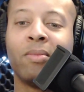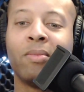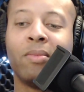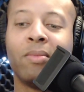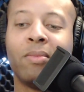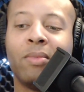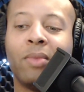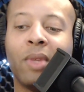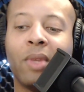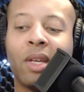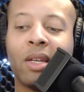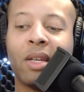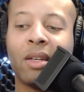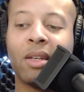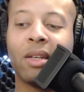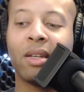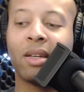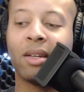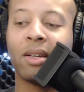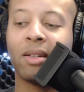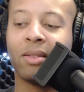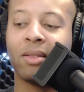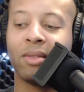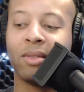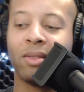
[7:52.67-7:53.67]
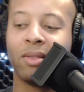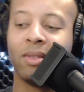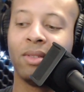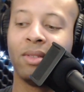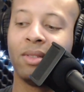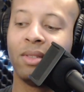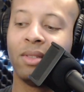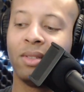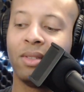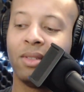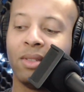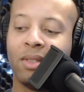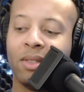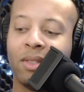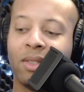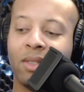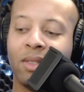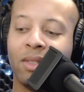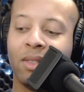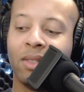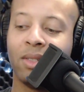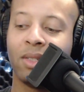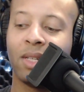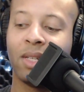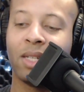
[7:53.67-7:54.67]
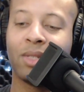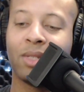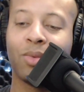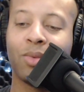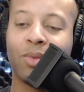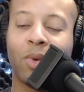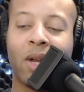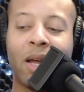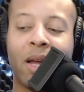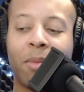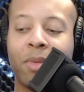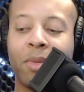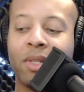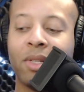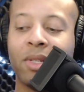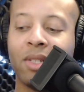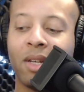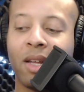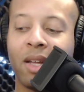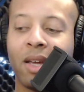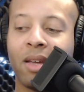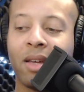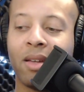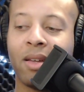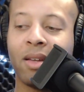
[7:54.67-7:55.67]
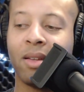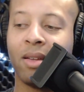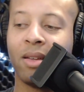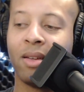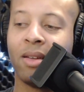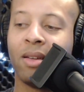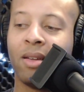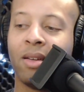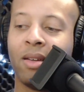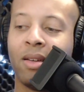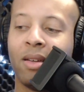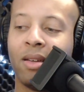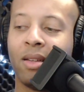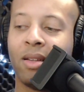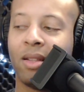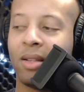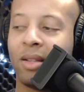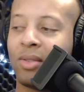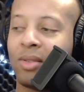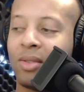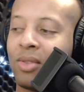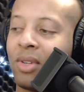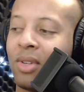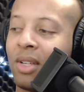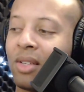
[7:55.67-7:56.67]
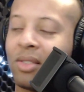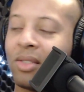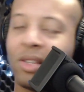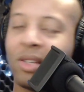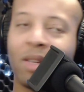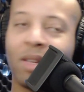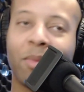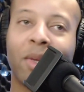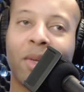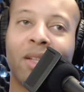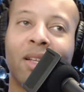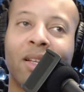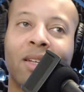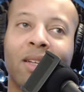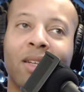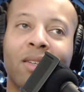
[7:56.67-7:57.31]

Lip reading: and that's what happened today. That's all I'll say about that.